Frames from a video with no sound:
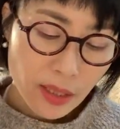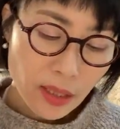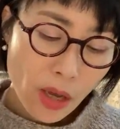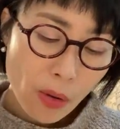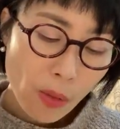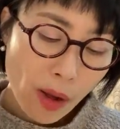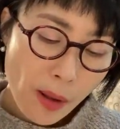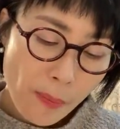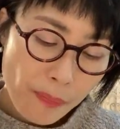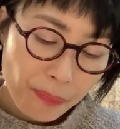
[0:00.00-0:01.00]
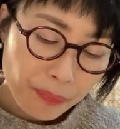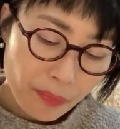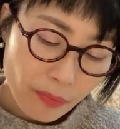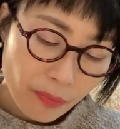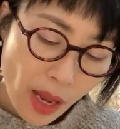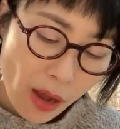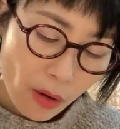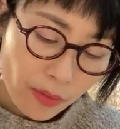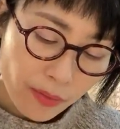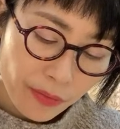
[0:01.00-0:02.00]
So um
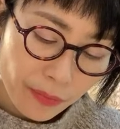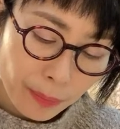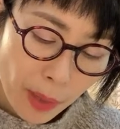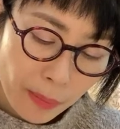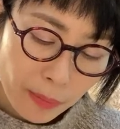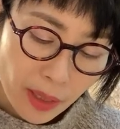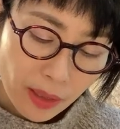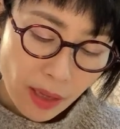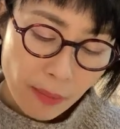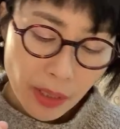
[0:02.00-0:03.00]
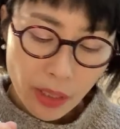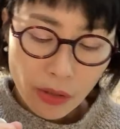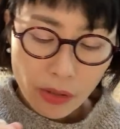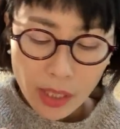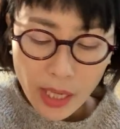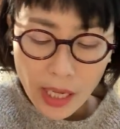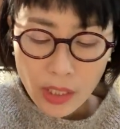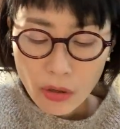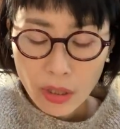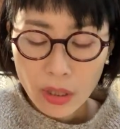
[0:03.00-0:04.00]
now pumpkin. I mean, you can
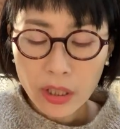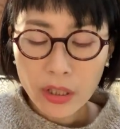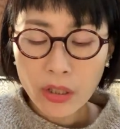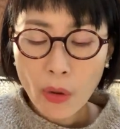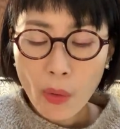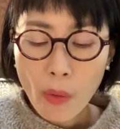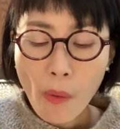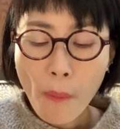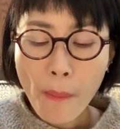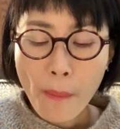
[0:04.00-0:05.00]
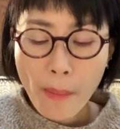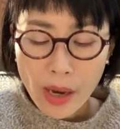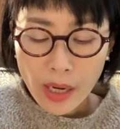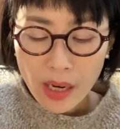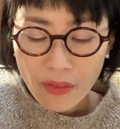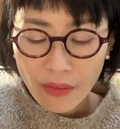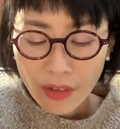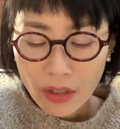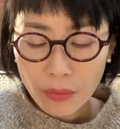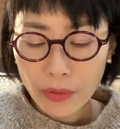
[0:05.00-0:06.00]
enjoy so many
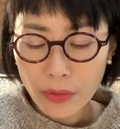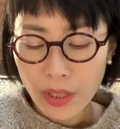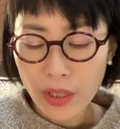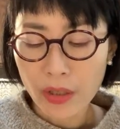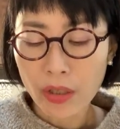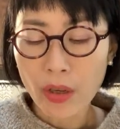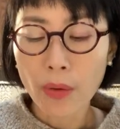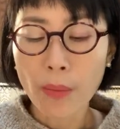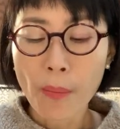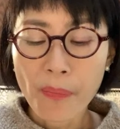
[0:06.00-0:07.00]
vegetables here, so